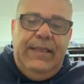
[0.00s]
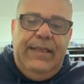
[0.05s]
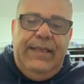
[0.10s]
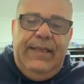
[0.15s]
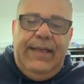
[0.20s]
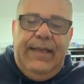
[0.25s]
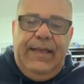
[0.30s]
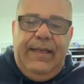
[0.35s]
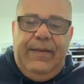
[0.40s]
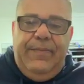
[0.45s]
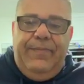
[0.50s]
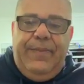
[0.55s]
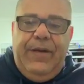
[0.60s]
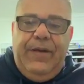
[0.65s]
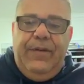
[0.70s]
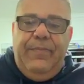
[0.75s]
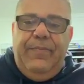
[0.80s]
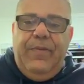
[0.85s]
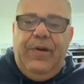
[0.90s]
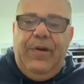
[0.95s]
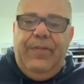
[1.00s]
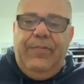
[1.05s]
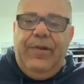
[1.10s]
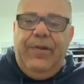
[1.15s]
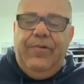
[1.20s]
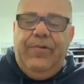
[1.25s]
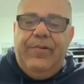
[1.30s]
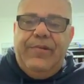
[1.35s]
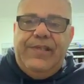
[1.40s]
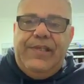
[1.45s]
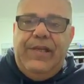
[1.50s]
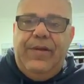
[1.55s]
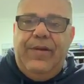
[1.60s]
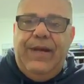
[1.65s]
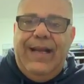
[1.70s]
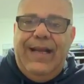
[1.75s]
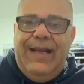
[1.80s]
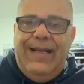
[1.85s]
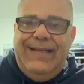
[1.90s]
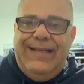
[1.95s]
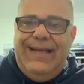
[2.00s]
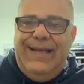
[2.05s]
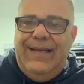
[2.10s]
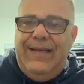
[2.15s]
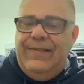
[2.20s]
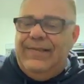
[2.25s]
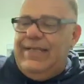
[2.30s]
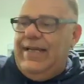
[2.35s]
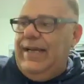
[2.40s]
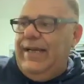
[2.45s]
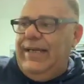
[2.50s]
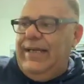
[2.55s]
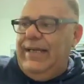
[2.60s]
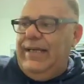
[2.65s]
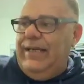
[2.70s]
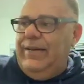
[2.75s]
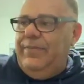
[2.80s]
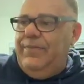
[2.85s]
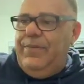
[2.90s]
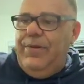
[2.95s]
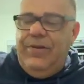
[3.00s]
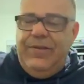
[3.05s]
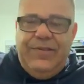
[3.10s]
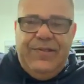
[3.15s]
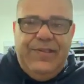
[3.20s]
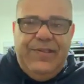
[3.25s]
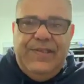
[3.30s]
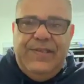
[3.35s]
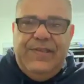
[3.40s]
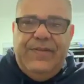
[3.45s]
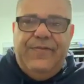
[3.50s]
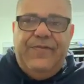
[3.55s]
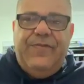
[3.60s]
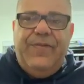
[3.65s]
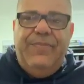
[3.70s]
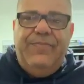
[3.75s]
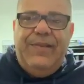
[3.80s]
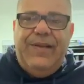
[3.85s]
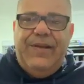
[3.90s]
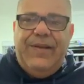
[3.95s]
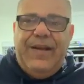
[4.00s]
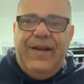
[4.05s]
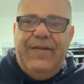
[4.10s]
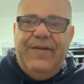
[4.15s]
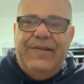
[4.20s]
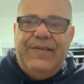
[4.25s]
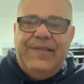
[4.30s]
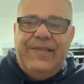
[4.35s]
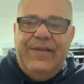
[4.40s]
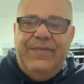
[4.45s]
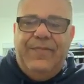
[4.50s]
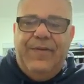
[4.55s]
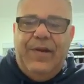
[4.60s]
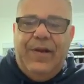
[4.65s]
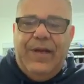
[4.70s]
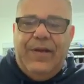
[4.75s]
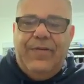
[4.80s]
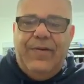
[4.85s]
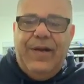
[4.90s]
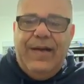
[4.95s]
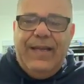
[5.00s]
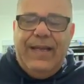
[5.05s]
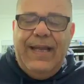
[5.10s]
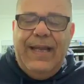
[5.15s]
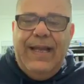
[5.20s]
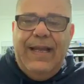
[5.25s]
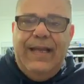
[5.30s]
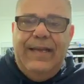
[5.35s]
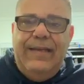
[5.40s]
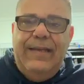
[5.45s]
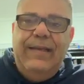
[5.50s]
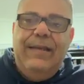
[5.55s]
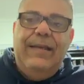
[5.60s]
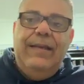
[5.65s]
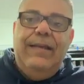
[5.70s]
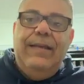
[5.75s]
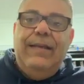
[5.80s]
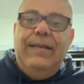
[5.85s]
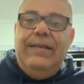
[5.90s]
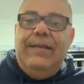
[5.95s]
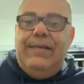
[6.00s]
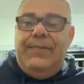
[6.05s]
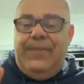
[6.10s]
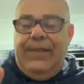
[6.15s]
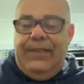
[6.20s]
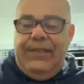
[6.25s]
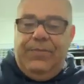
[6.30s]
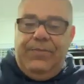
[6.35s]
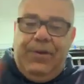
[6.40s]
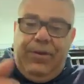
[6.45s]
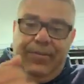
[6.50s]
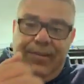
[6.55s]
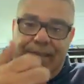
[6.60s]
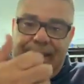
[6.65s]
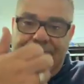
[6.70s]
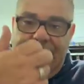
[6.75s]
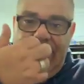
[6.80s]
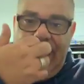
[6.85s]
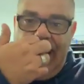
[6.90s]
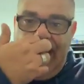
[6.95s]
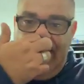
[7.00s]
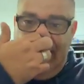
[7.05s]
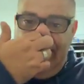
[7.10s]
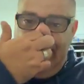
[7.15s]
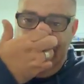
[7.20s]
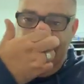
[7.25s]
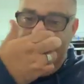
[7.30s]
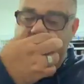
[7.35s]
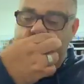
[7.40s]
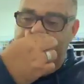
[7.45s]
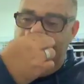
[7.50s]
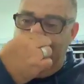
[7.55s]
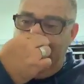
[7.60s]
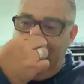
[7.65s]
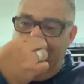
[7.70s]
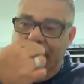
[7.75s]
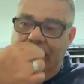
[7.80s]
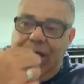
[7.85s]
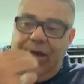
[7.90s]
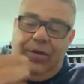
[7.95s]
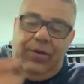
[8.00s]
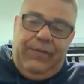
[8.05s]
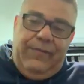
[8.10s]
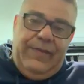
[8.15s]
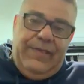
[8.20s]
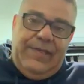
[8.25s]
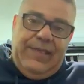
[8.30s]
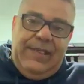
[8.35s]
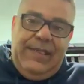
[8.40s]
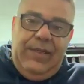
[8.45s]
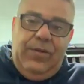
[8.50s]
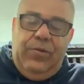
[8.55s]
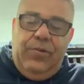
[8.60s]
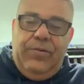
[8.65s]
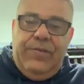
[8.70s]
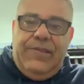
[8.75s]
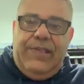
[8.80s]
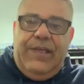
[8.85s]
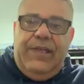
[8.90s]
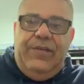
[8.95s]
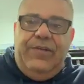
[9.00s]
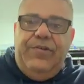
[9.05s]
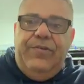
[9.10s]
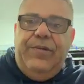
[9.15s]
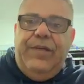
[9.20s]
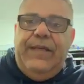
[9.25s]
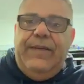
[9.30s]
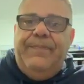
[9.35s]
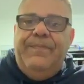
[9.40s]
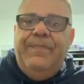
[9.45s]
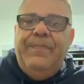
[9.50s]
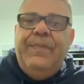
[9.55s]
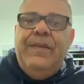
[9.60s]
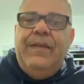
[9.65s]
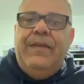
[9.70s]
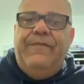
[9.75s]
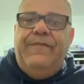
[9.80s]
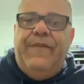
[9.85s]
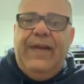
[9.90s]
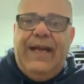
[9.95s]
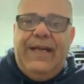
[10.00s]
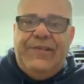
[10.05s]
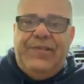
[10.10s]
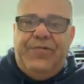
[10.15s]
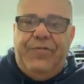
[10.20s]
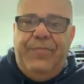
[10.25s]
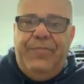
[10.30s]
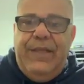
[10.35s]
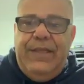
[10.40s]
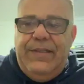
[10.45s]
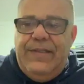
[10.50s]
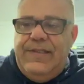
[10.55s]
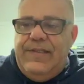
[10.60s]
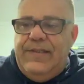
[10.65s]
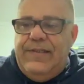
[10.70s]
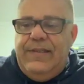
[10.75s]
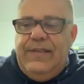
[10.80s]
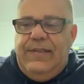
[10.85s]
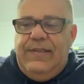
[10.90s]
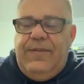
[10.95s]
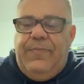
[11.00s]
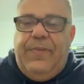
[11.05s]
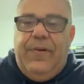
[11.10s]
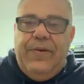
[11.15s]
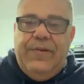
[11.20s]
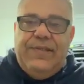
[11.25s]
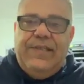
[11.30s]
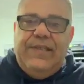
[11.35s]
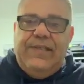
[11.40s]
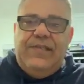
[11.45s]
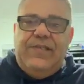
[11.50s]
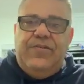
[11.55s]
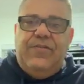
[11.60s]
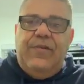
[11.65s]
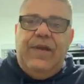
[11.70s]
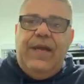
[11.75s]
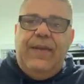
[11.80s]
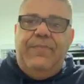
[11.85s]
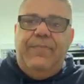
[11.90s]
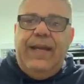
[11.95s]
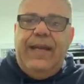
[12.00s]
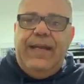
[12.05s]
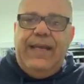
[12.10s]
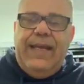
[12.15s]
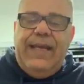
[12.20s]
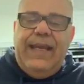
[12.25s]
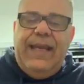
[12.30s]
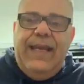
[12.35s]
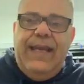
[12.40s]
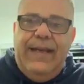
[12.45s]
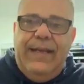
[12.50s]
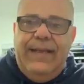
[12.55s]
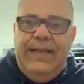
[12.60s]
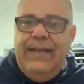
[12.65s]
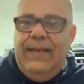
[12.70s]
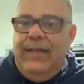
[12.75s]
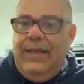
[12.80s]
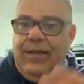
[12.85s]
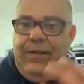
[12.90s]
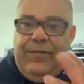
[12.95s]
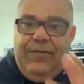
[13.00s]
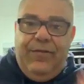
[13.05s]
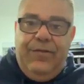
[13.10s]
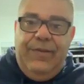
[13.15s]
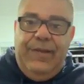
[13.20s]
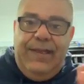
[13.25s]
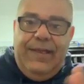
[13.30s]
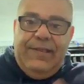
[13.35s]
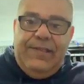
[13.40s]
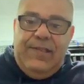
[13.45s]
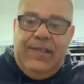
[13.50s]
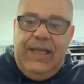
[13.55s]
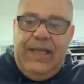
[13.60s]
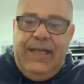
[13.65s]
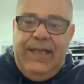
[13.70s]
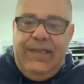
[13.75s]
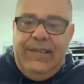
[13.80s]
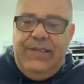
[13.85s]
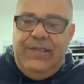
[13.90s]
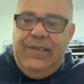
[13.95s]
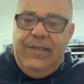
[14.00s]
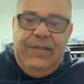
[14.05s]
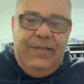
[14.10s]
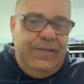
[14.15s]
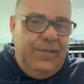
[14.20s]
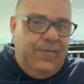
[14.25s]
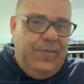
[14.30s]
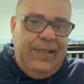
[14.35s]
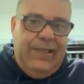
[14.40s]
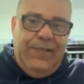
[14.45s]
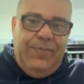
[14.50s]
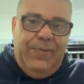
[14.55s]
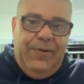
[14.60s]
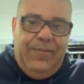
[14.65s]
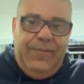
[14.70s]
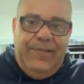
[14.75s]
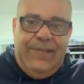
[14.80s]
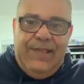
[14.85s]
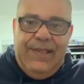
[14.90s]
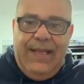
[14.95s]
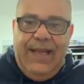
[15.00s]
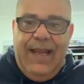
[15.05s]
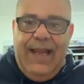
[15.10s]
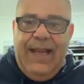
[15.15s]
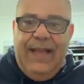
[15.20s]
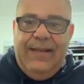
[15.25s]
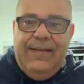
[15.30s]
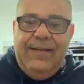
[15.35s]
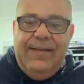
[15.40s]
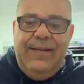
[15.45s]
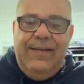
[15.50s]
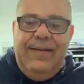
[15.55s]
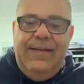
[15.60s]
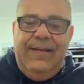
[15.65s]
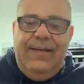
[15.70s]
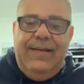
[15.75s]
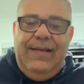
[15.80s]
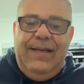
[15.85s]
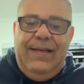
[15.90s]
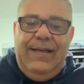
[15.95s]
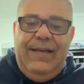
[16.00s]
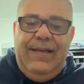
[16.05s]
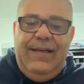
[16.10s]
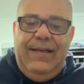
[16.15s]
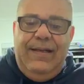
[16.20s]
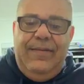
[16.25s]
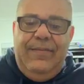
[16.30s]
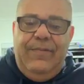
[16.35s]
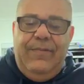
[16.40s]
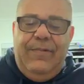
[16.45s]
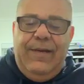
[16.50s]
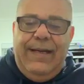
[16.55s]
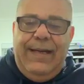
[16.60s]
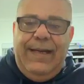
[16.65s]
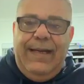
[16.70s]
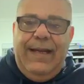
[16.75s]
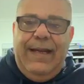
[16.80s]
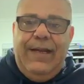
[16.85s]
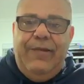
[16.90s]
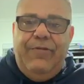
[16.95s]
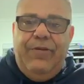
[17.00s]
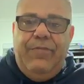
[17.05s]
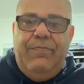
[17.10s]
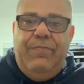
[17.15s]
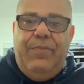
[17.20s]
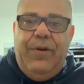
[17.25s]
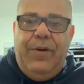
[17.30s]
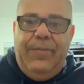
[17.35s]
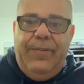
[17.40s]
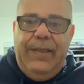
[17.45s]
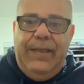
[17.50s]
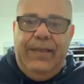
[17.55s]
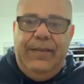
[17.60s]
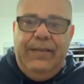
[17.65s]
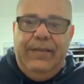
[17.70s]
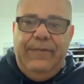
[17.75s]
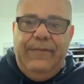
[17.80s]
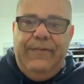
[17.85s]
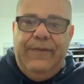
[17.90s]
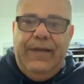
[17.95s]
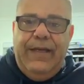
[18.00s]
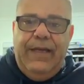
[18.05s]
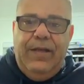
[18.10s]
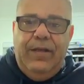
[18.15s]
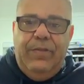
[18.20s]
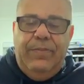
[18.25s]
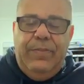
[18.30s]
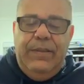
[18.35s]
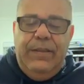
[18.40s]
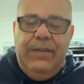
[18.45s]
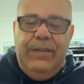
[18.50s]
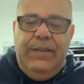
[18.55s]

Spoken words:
Now, bear in mind, we also are now taking purchases of cryptocurrency via credit card. Speak to Bobby Segal. We are obviously also doing fast remittance deposits through our bank account through the exchange. Speak to Bobby Segal, 1-800-BOBBY for help.